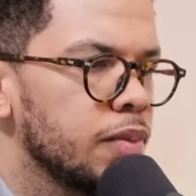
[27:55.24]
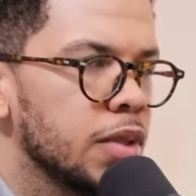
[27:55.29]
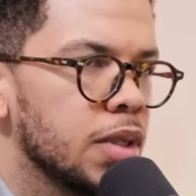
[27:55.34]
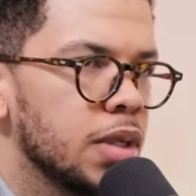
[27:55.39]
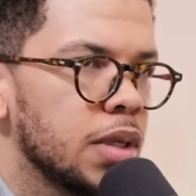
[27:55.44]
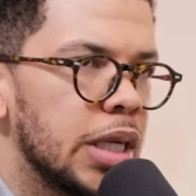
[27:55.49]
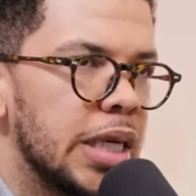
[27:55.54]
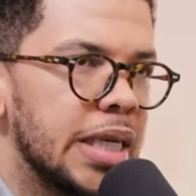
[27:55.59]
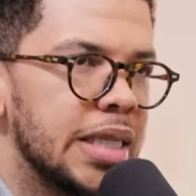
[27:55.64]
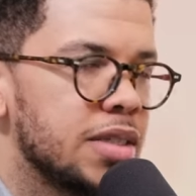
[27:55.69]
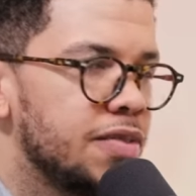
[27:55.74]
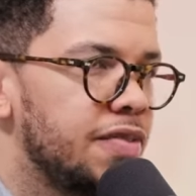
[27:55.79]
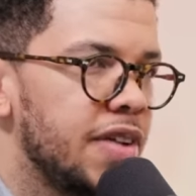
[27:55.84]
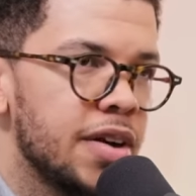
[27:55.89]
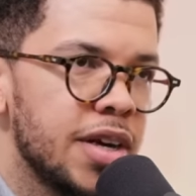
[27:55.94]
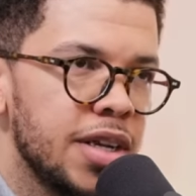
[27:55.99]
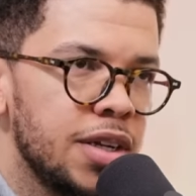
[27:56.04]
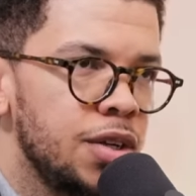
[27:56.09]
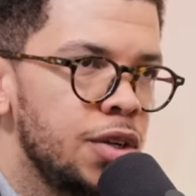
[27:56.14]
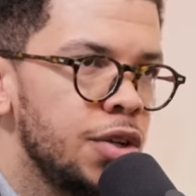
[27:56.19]
It's
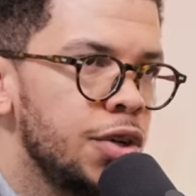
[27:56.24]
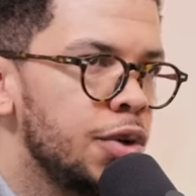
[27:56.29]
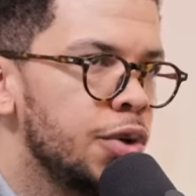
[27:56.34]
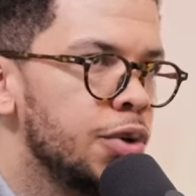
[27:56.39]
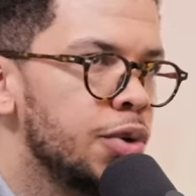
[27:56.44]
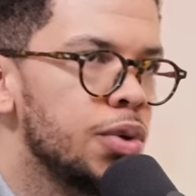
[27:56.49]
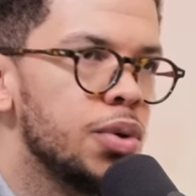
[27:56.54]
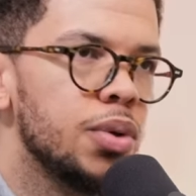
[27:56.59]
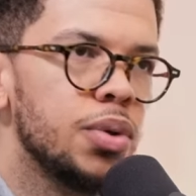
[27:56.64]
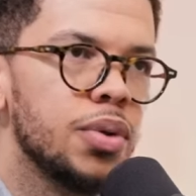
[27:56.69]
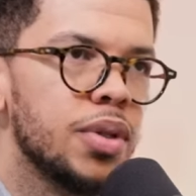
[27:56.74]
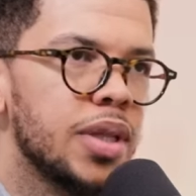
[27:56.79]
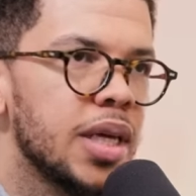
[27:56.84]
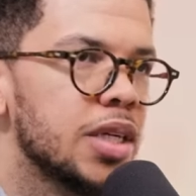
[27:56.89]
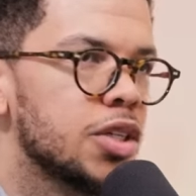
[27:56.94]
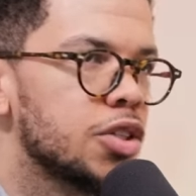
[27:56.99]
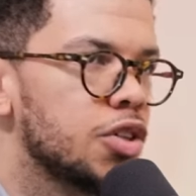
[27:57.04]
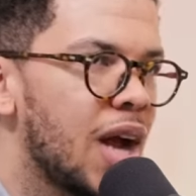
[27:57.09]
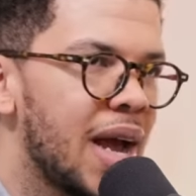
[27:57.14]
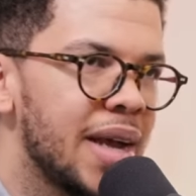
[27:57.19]
very new. They're
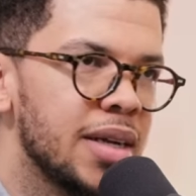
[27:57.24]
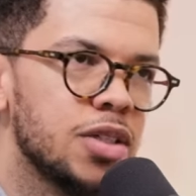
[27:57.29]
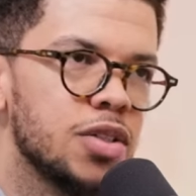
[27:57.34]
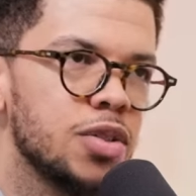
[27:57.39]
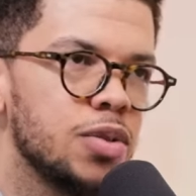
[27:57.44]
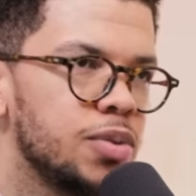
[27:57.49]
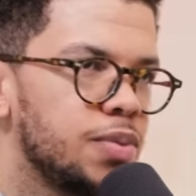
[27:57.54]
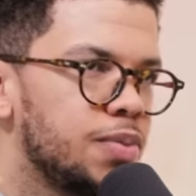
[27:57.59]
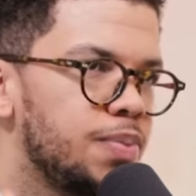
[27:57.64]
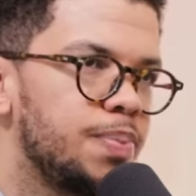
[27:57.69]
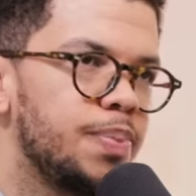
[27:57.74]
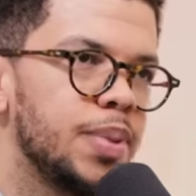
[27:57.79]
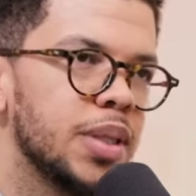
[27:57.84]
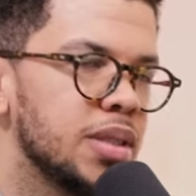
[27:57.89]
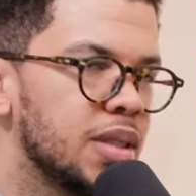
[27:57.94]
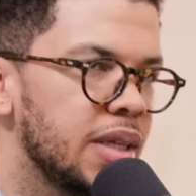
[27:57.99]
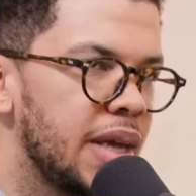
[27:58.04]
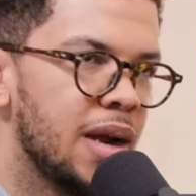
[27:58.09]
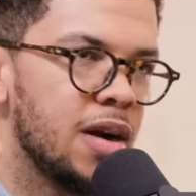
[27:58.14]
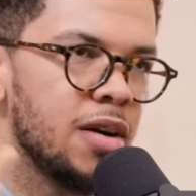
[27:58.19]
trying to build
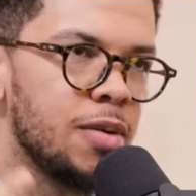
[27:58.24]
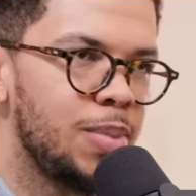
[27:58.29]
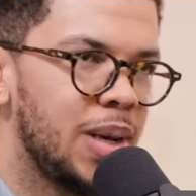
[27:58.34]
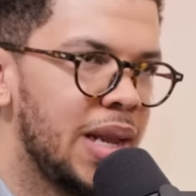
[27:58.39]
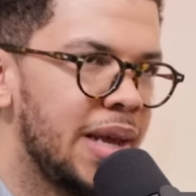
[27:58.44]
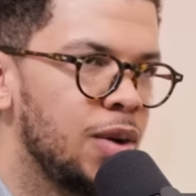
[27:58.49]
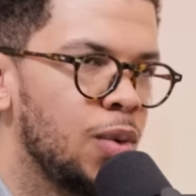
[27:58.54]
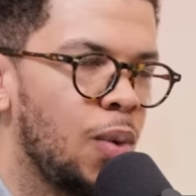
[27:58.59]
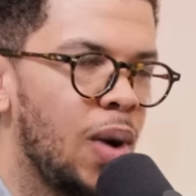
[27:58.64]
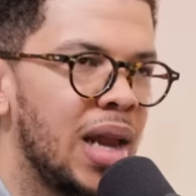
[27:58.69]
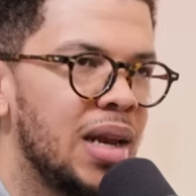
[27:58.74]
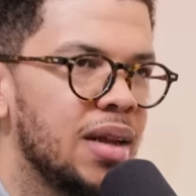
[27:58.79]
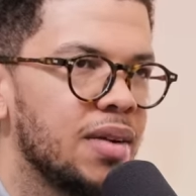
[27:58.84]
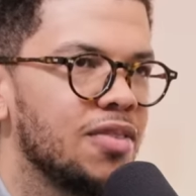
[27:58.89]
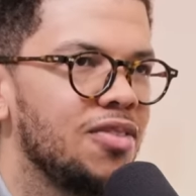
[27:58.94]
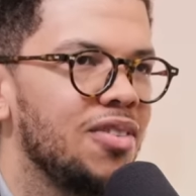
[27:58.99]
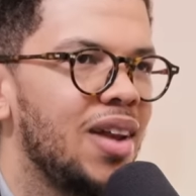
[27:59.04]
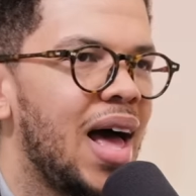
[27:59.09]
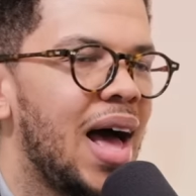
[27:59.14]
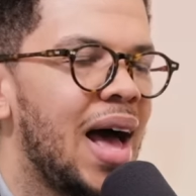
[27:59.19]
the aeroplane while it
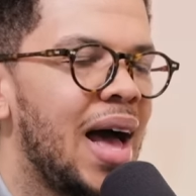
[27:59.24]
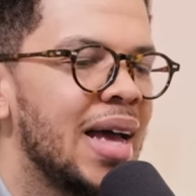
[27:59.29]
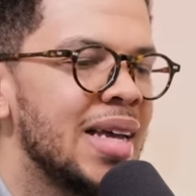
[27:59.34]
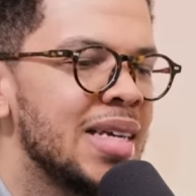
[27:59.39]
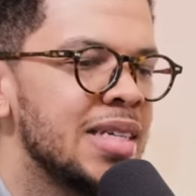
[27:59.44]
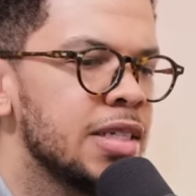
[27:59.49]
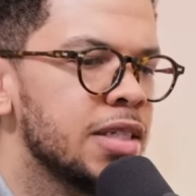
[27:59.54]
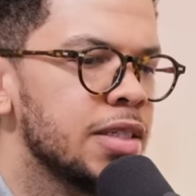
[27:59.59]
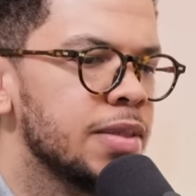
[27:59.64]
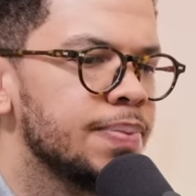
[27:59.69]
flies.